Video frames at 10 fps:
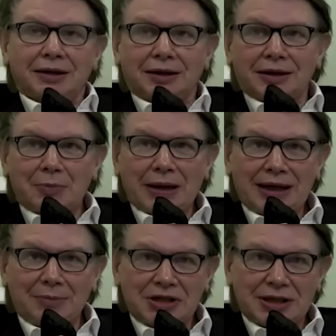My
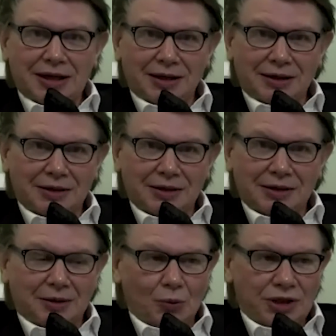name is Eric
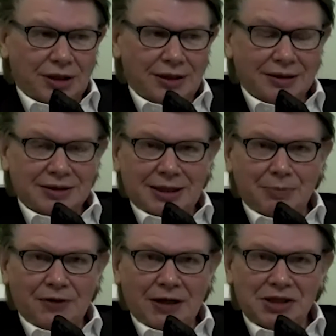Wishart.
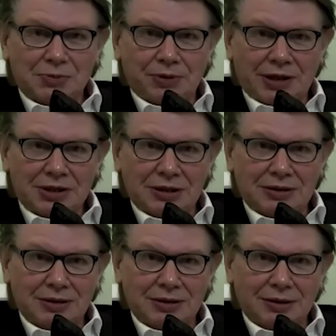I'm the Vice
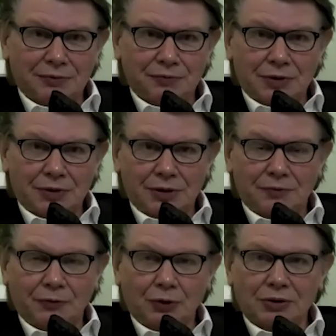President of
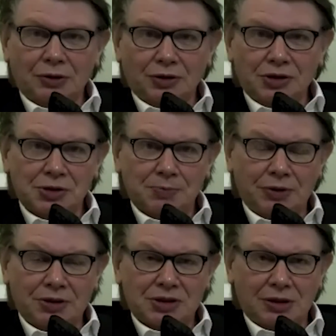the Foreign
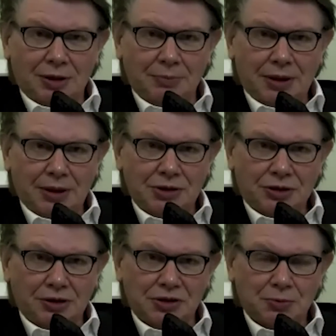Correspondents Club and a
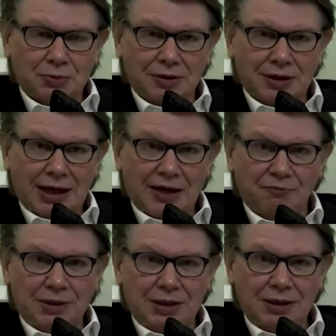journalist with
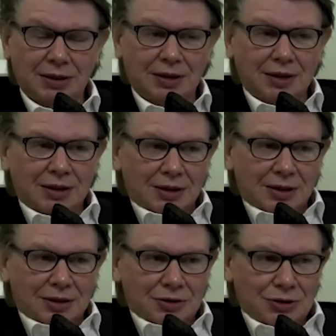AFP
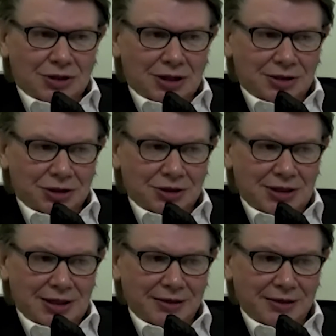News Agency.